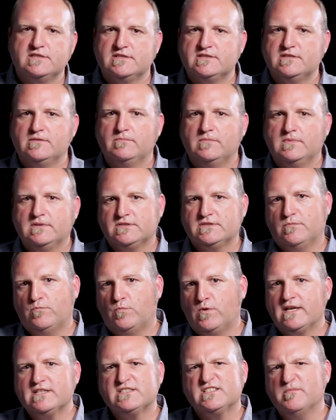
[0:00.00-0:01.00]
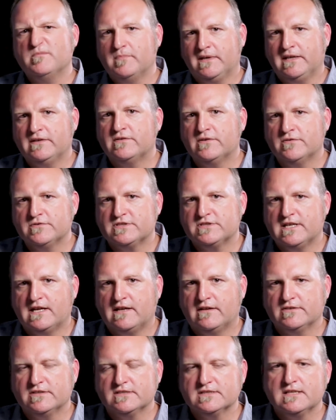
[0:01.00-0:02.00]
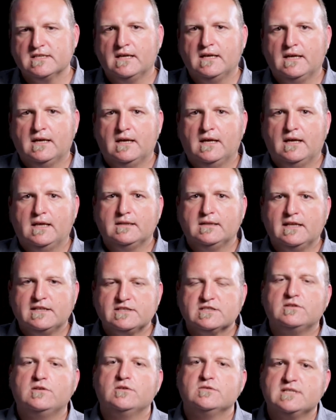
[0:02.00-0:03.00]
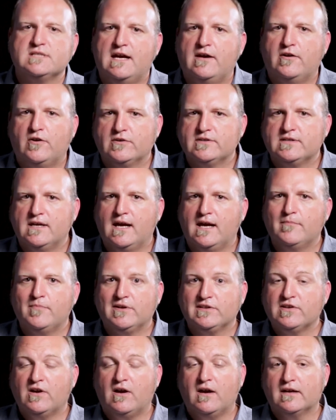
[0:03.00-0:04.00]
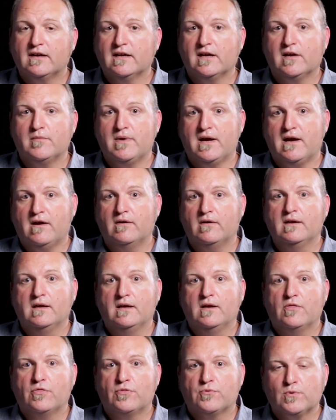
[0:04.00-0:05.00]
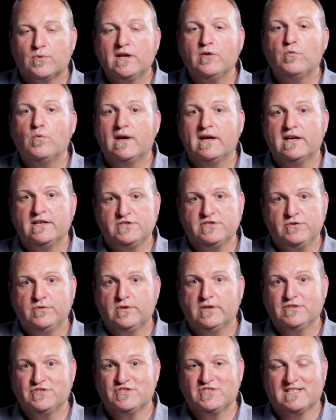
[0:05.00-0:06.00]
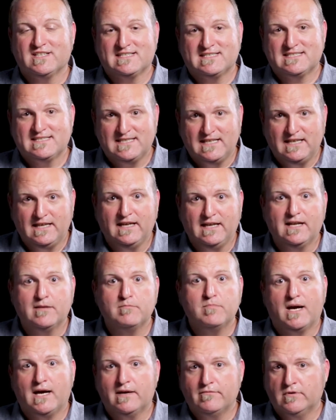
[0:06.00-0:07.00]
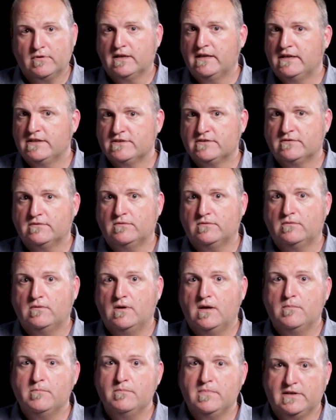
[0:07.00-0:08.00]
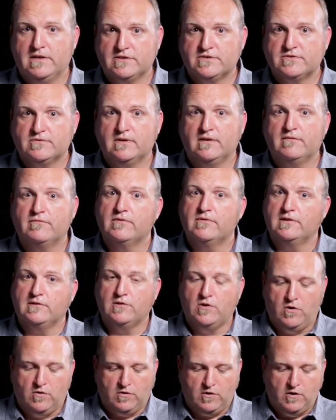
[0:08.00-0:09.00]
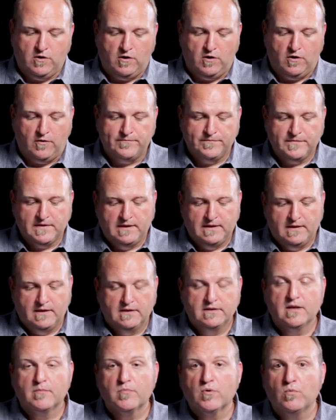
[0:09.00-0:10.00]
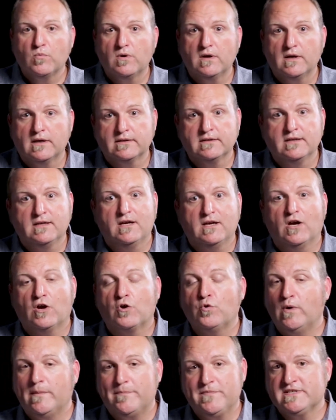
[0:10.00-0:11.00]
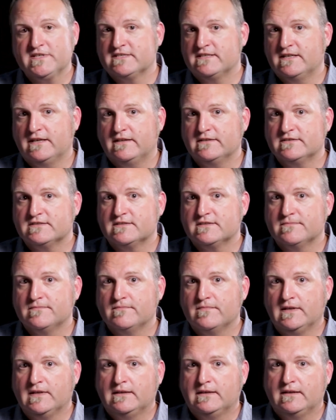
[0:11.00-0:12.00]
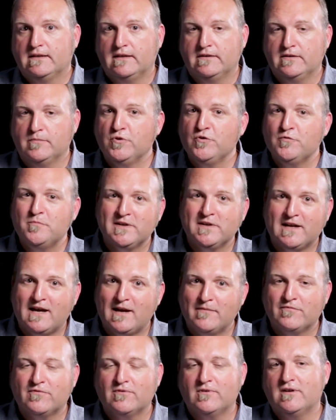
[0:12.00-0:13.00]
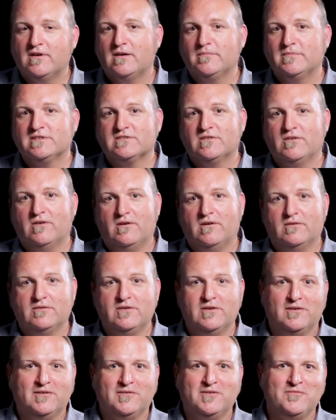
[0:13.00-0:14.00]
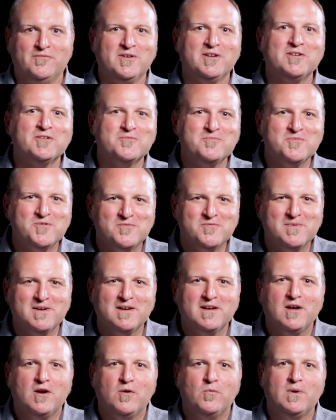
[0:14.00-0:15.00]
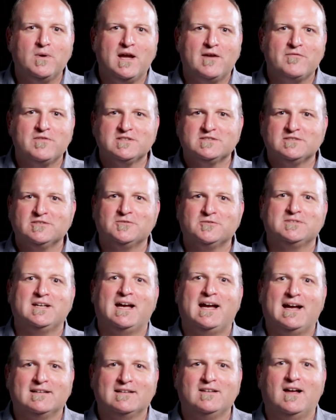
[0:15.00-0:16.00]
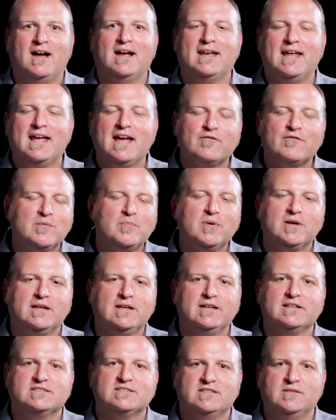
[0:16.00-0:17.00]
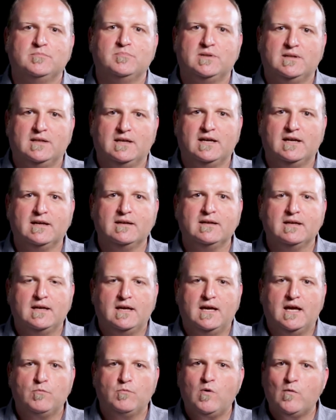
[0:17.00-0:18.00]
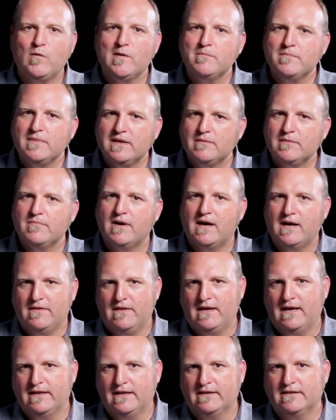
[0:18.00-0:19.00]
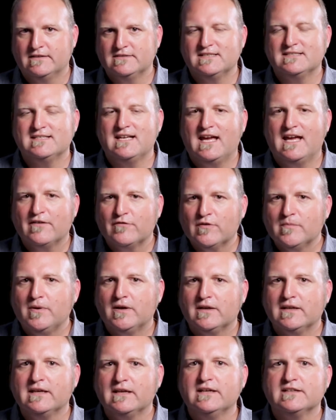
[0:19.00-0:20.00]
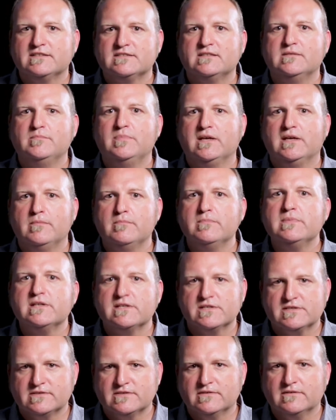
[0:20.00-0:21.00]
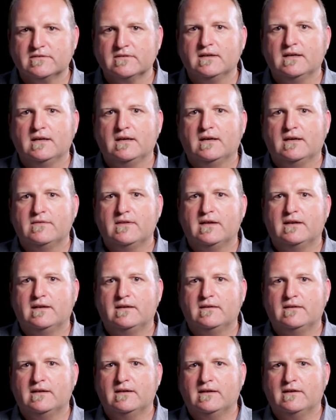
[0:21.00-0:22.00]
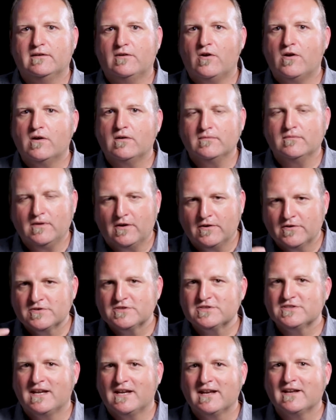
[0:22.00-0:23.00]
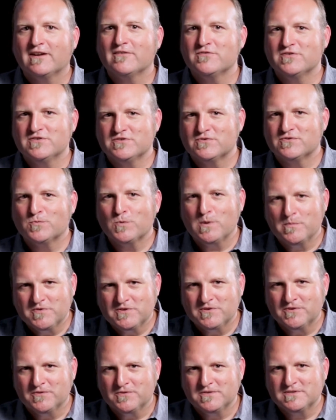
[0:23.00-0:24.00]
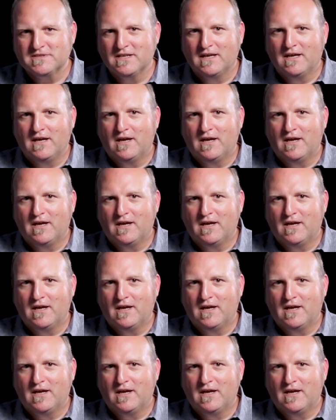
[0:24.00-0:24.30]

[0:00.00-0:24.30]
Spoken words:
and some ways to meet those challenges. Let's close out our time by talking about 3 ways you can succeed at bivocational ministry for the long haul. Number 1, equip the saints. In the movement I'm from, it's called the Vineyard Movement. We have this little tagline, everybody gets to play. And what we mean by that is everybody gets to be a minister. That in our understanding of the scriptures,